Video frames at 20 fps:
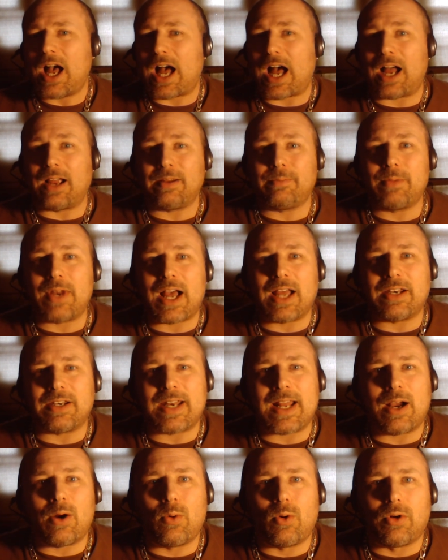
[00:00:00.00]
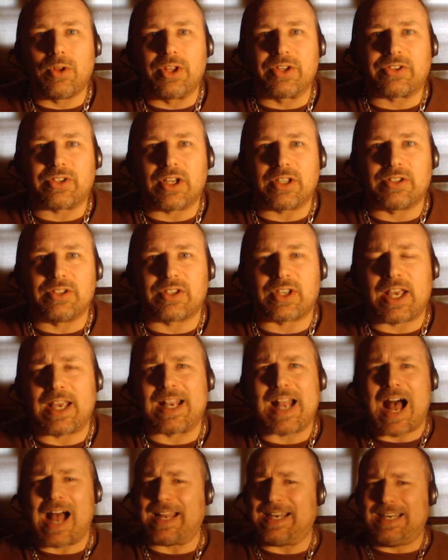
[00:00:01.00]
I am not now all of a sudden
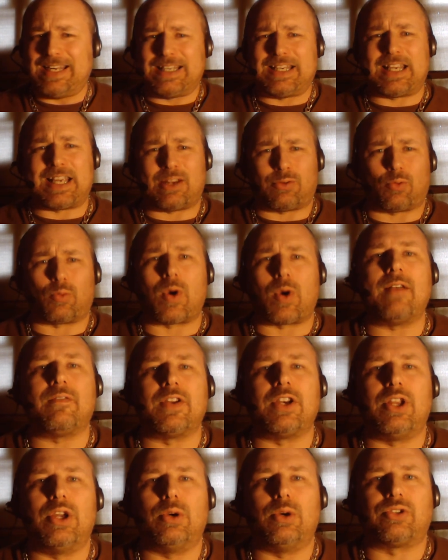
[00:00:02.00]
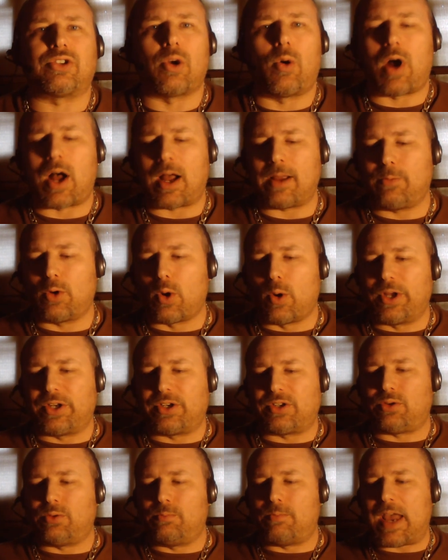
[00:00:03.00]
saying I need to get revenue, so I'm
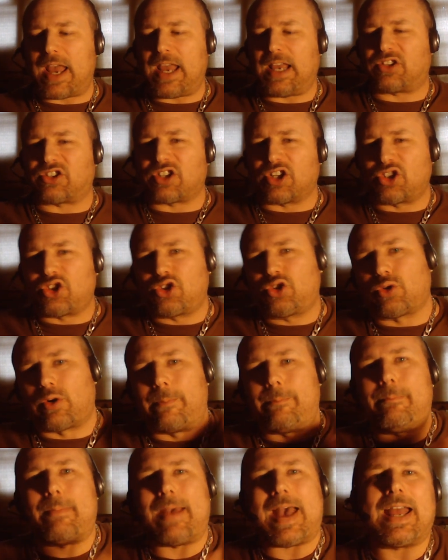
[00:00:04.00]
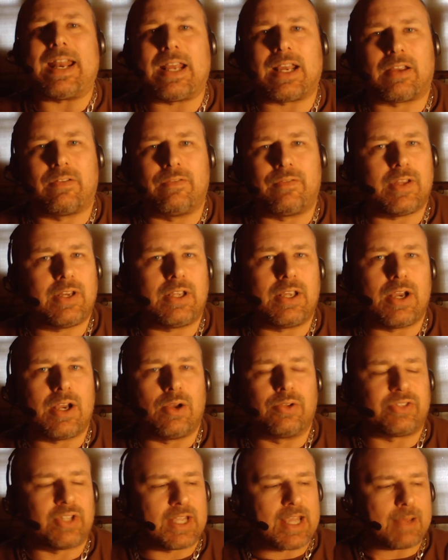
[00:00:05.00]
going to make such dramatic videos to